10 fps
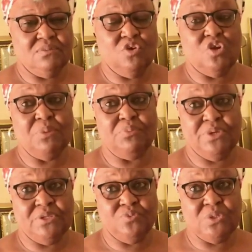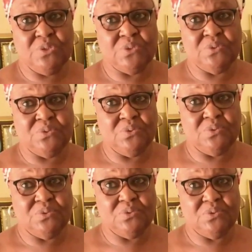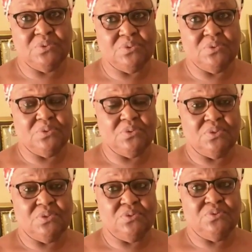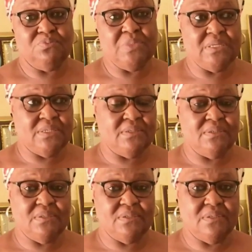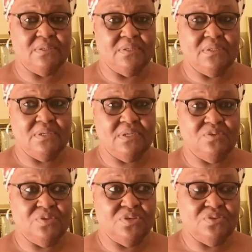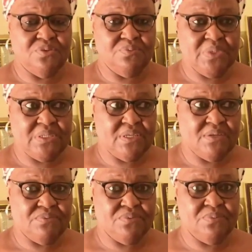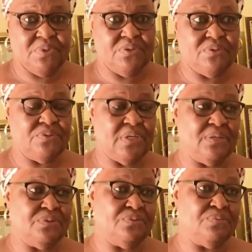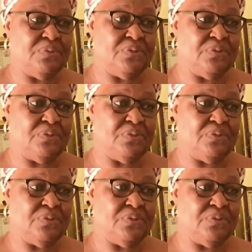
collaborate with the school to make education better. If you bring your child to